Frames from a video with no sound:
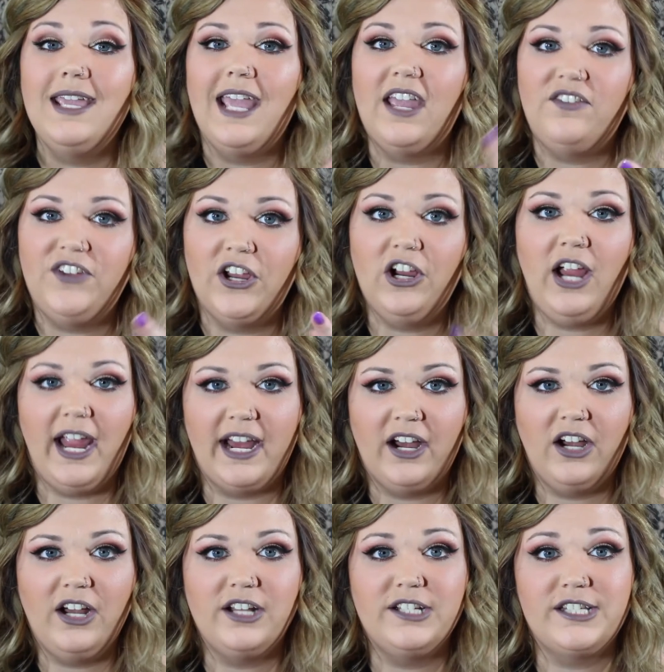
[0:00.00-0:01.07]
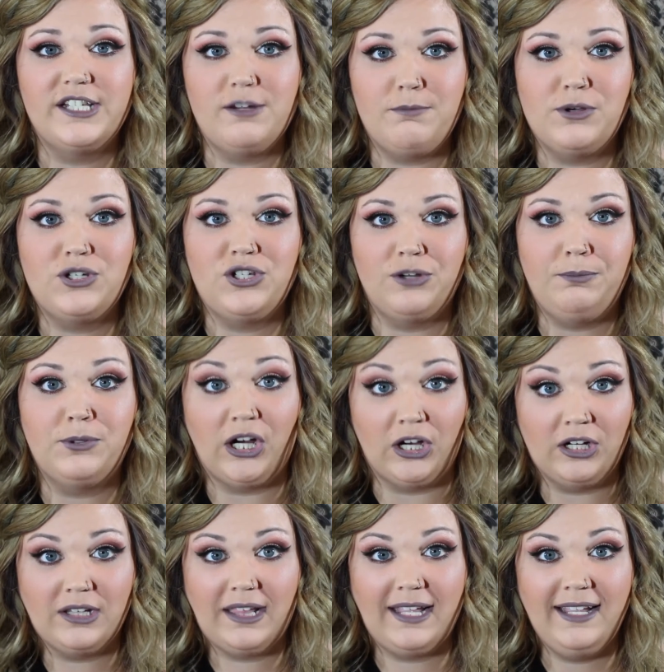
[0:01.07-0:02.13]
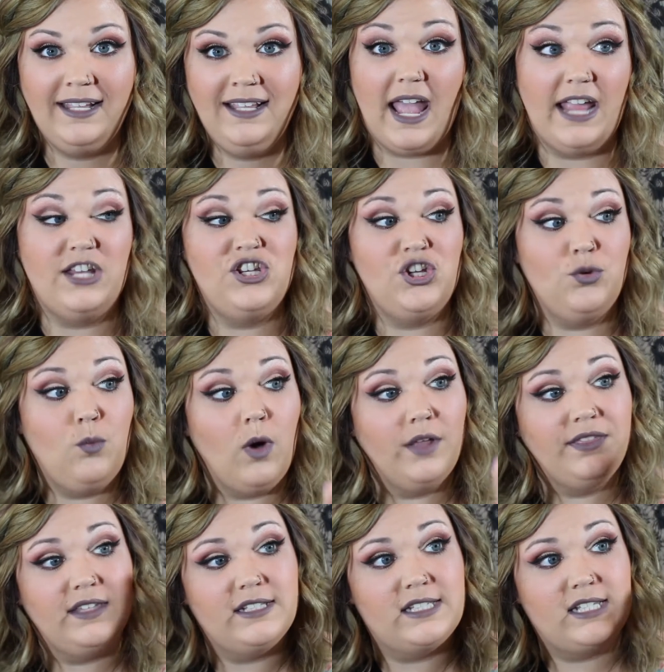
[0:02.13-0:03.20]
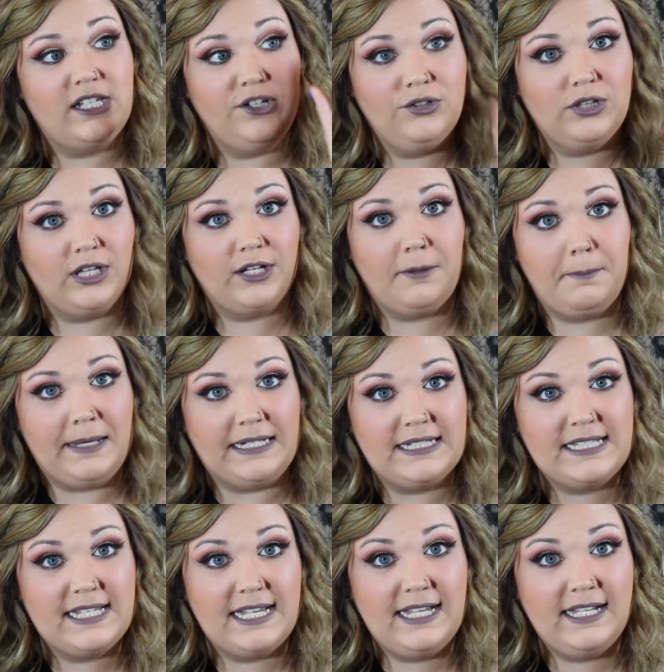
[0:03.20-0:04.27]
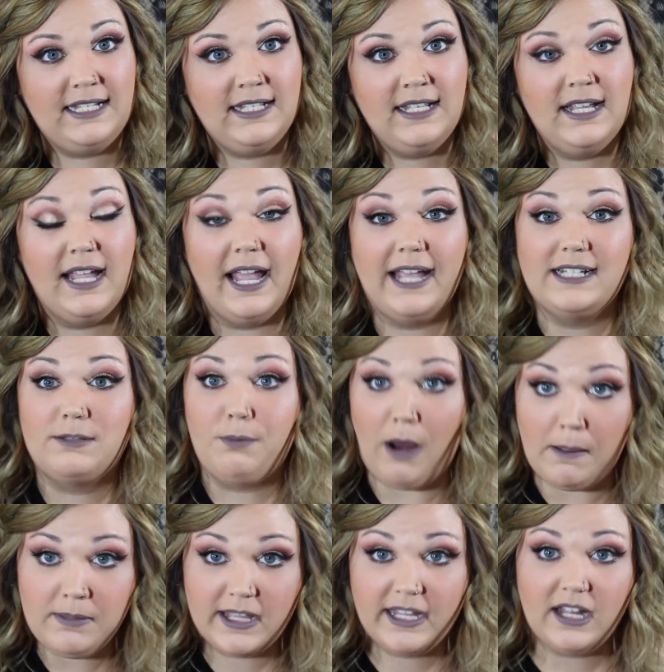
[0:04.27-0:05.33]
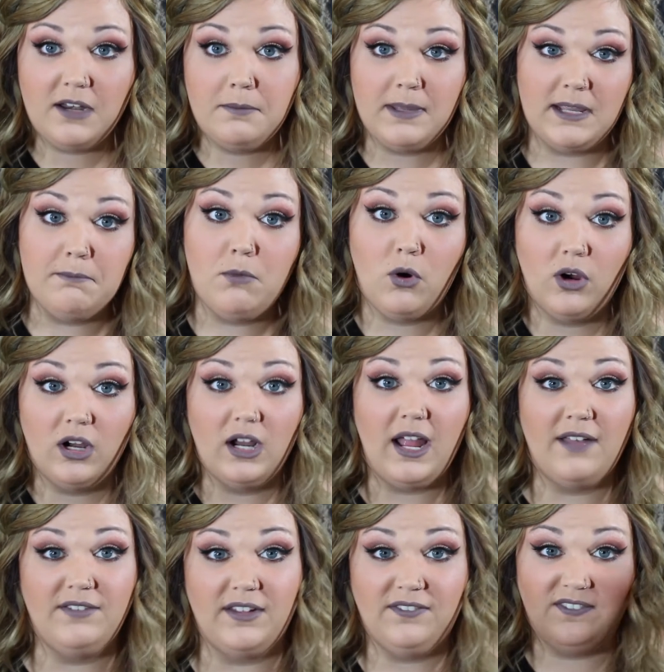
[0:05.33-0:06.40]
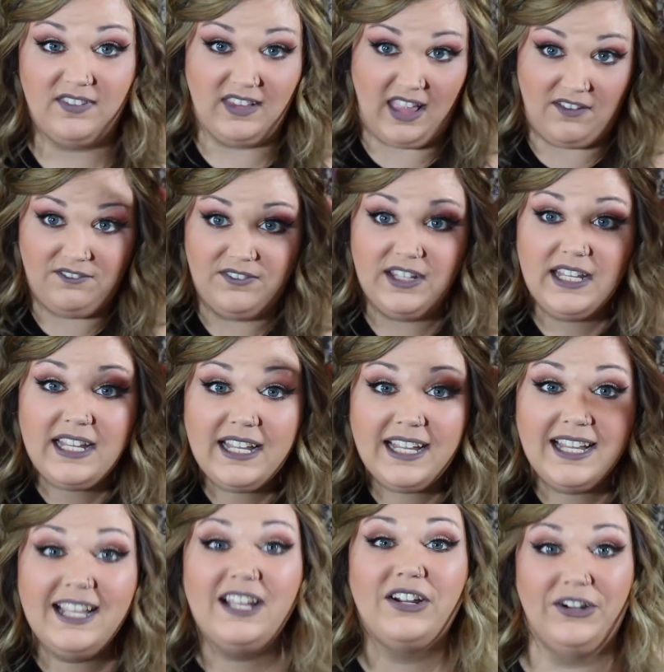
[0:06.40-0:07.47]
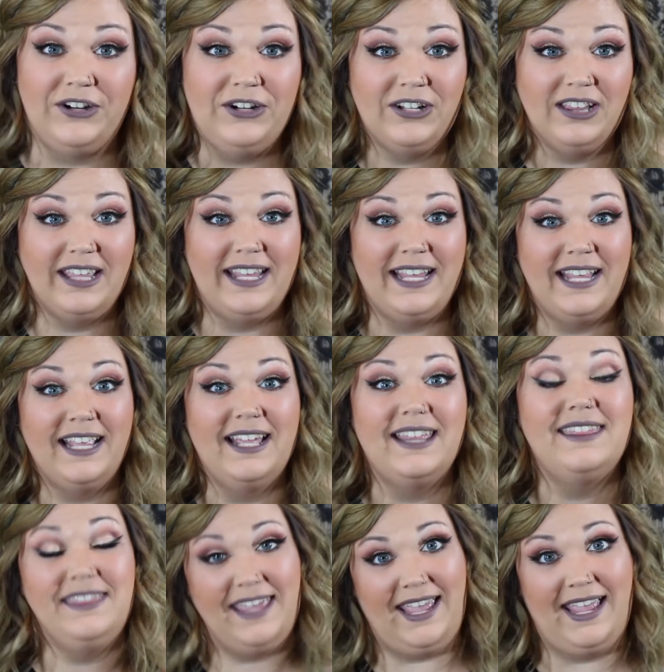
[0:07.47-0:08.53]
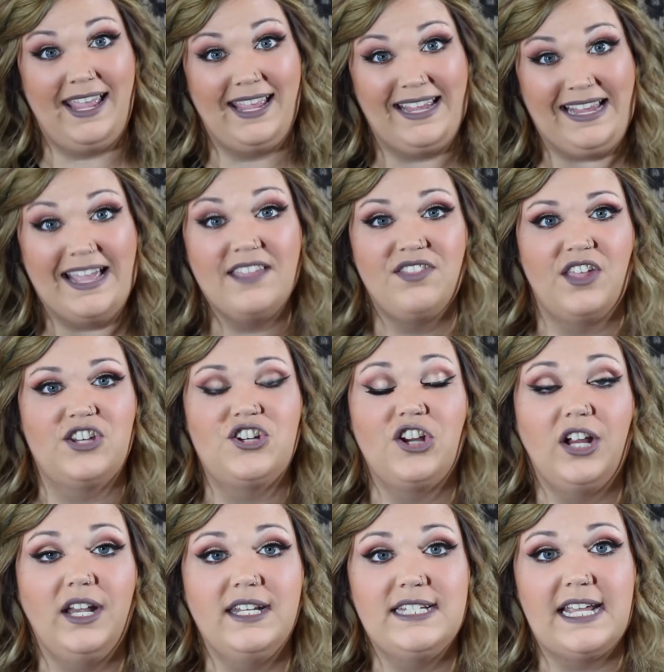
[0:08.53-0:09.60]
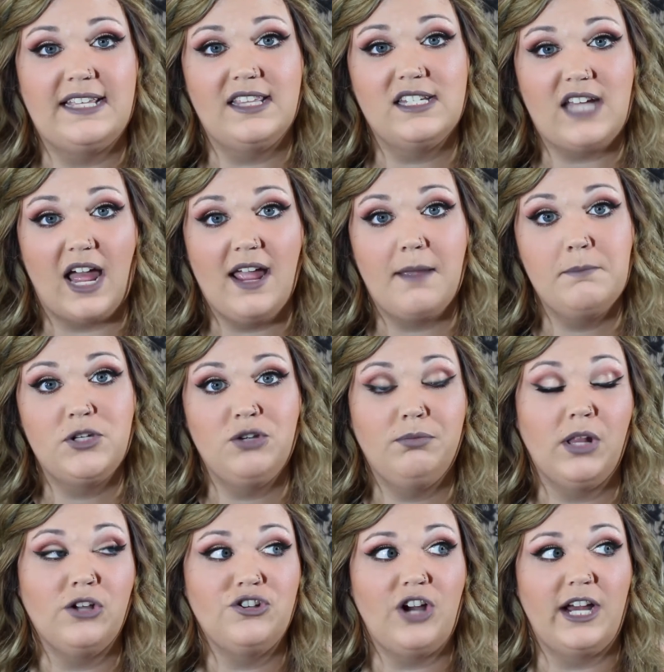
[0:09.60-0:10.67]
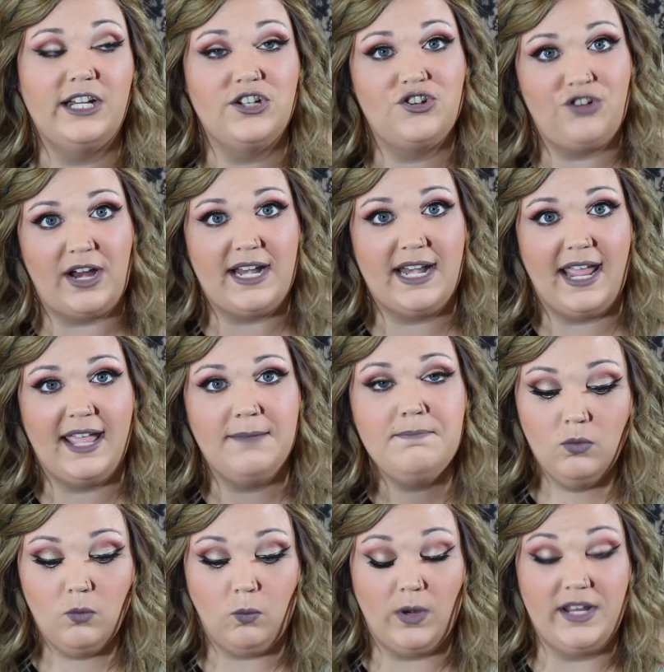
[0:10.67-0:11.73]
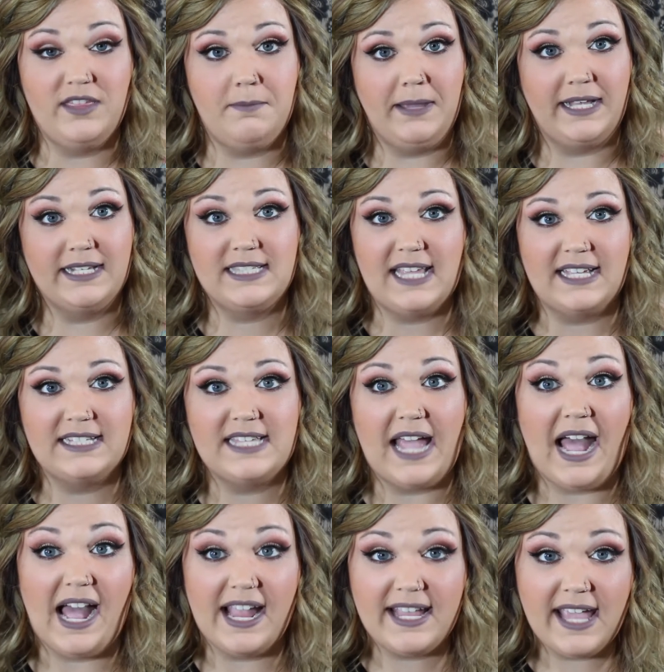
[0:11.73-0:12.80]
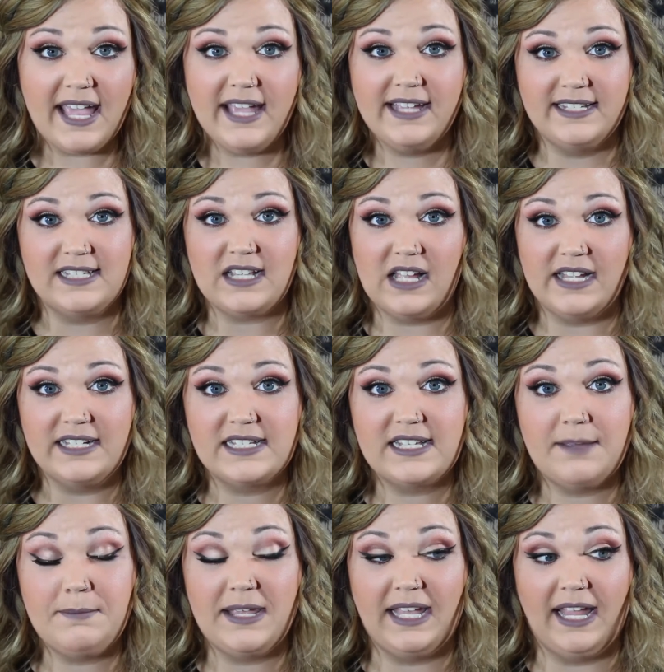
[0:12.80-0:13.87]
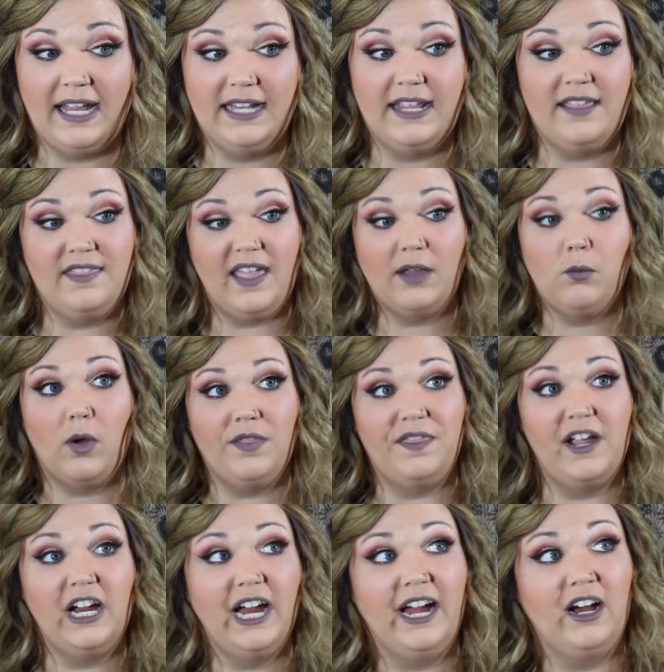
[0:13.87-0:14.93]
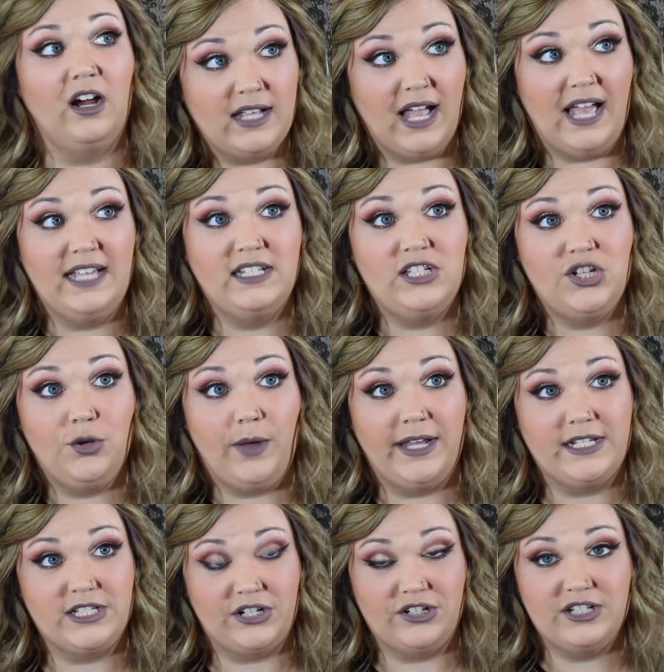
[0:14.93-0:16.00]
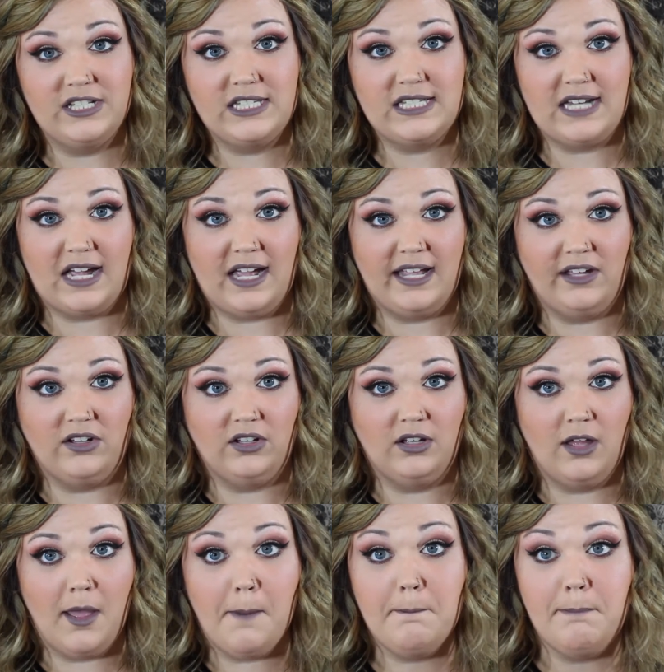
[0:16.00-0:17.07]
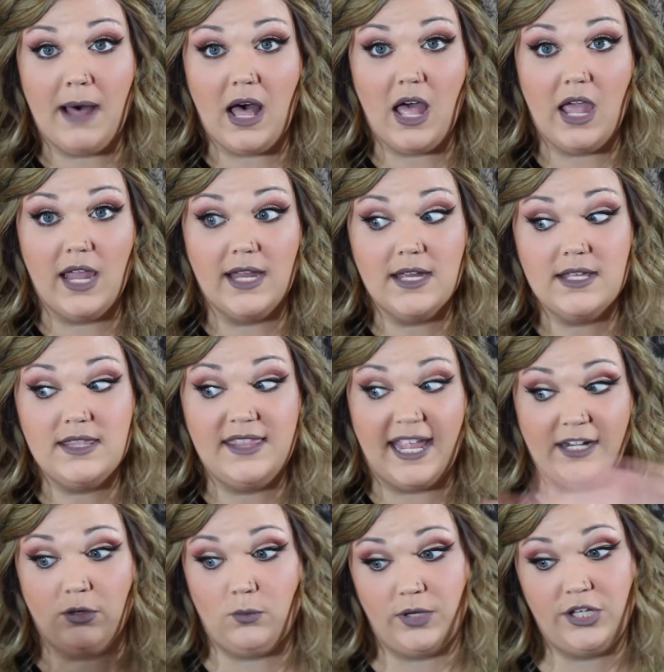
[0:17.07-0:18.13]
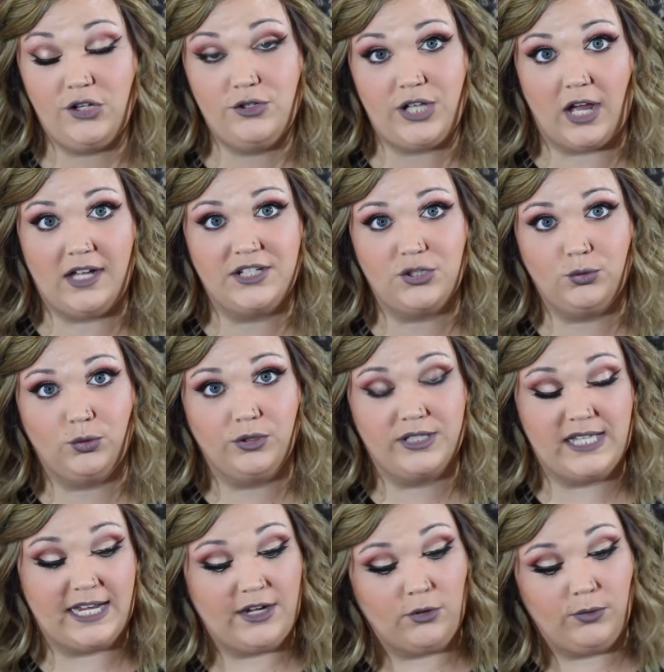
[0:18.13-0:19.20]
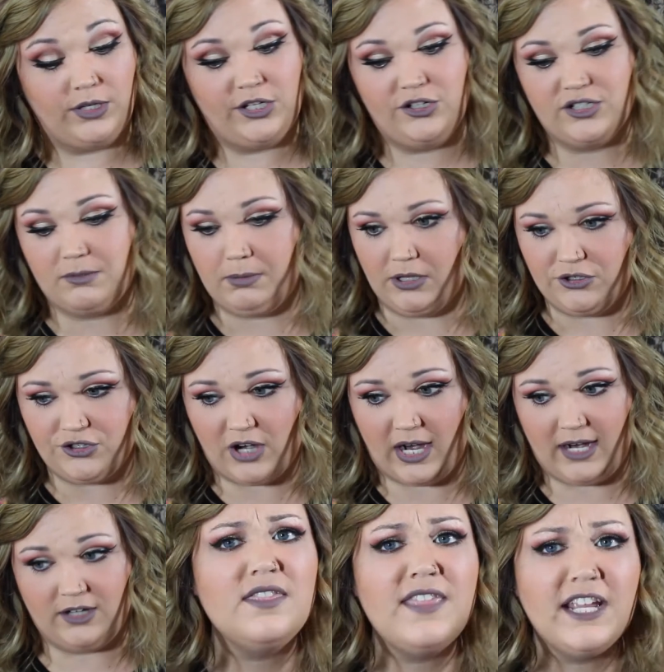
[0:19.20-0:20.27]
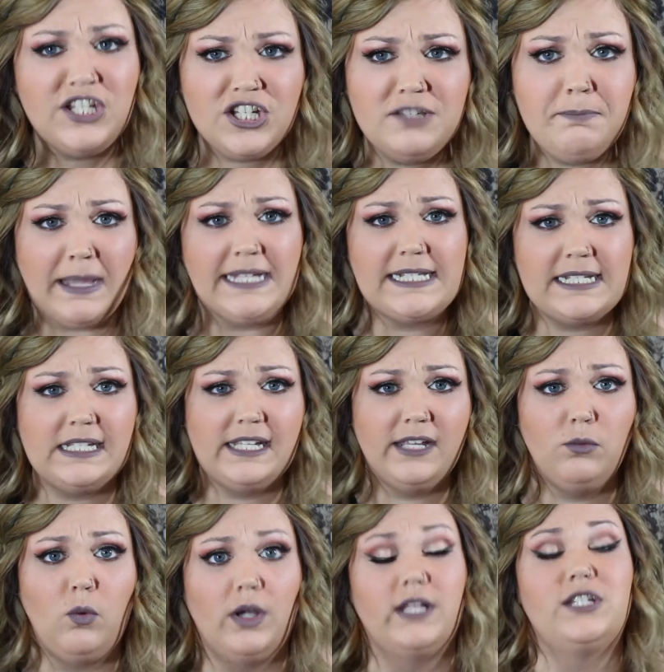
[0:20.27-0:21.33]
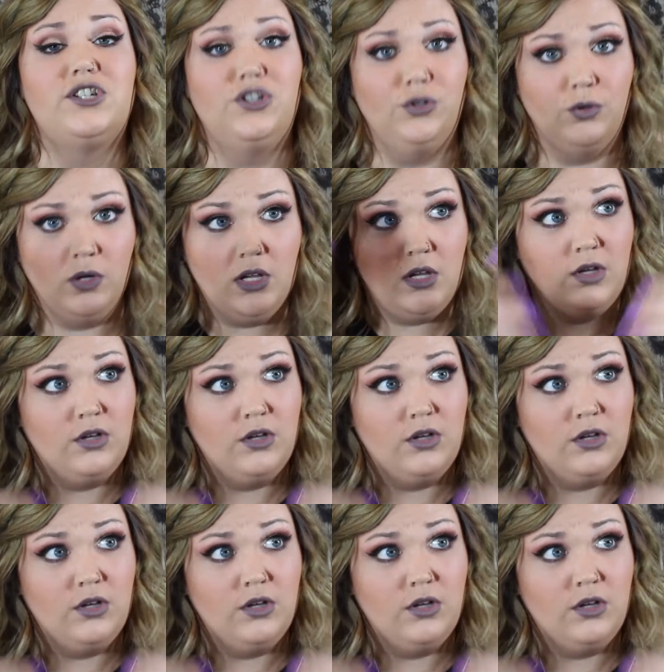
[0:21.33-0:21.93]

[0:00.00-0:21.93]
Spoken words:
If your hair is super curly and you want this cute little pixie, it's probably going to be more of a fluffy, curly thing unless you're going to take the time to blow dry and straighten it. One of the biggest things that I get is clients coming in and they want their hair cut to a certain style, but they don't want to use hot tools. They don't want to use a blow dryer. They just basically want it to